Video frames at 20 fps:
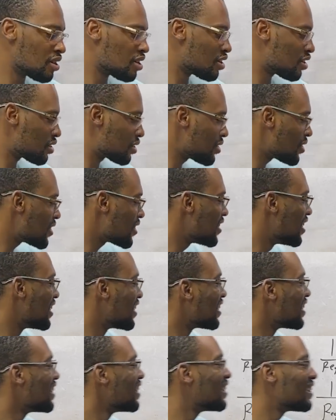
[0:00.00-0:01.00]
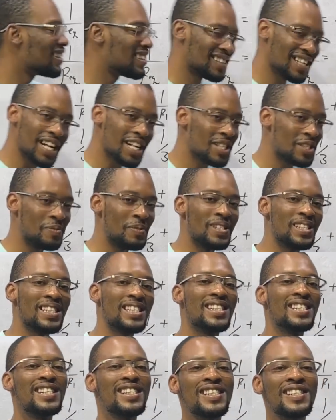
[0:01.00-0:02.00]
So that is
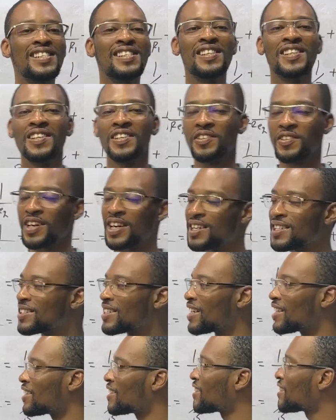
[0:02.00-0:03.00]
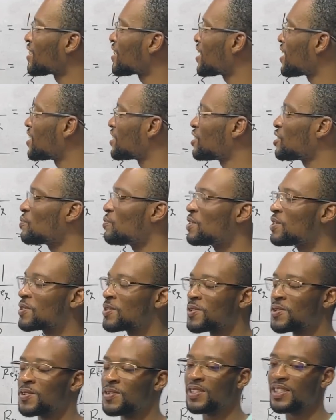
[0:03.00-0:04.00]
basically your answer, and this brings us
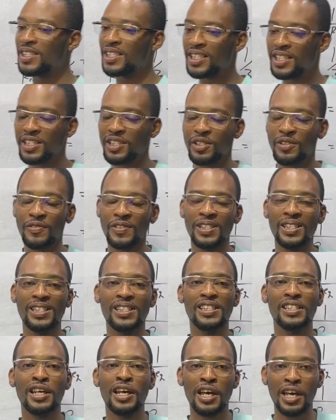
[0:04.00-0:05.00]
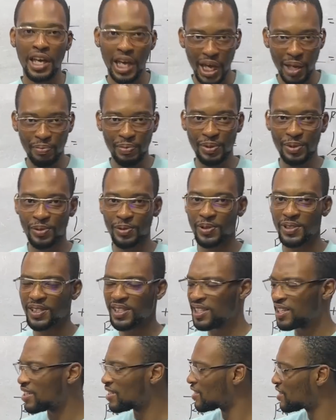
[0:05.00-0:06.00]
to the end of this episode.
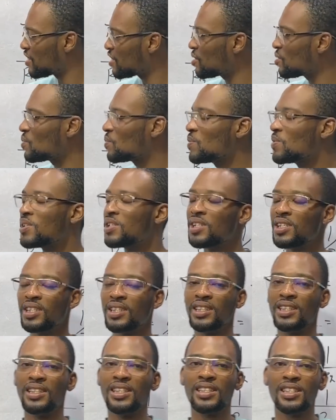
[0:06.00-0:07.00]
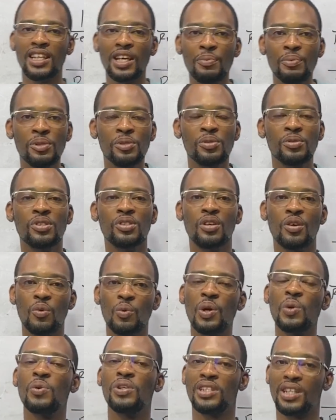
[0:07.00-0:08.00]
See you in the next episode, where
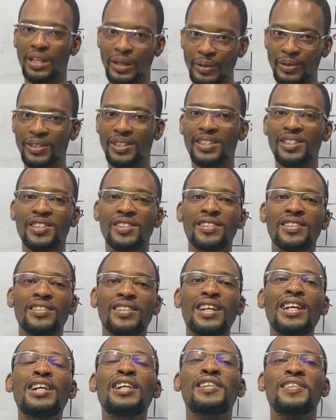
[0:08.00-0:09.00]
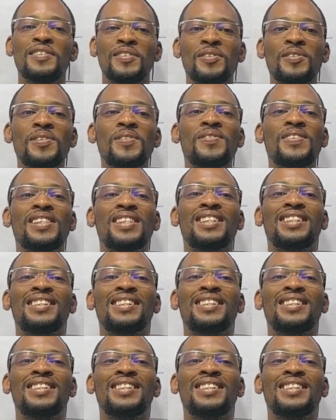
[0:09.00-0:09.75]
we shall continue solving.